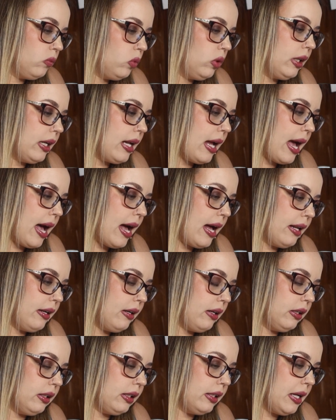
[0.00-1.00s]
We're going to add
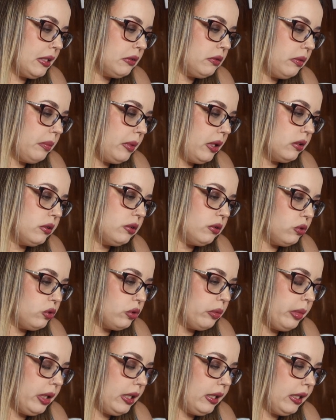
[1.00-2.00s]
a connect with me on
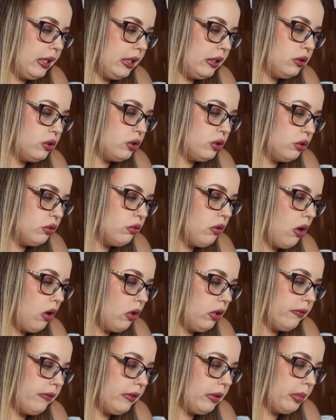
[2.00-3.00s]
social media to
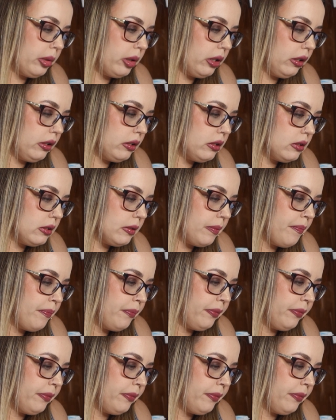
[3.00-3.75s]
all of the books.